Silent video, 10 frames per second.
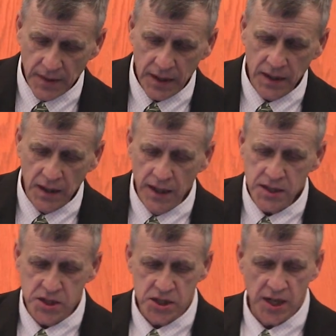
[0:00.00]
In
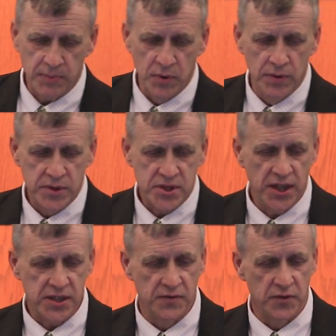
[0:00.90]
Galatians chapter
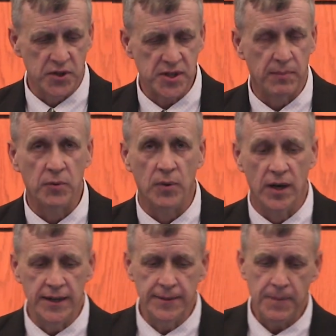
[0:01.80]
6 and verse number
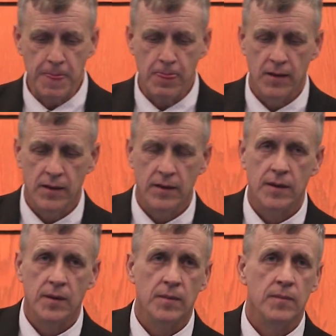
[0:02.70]
1,
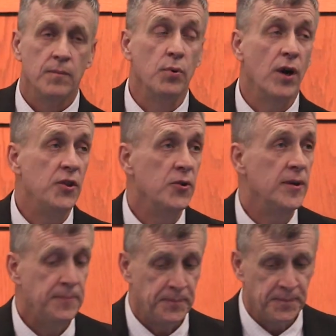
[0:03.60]
brethren,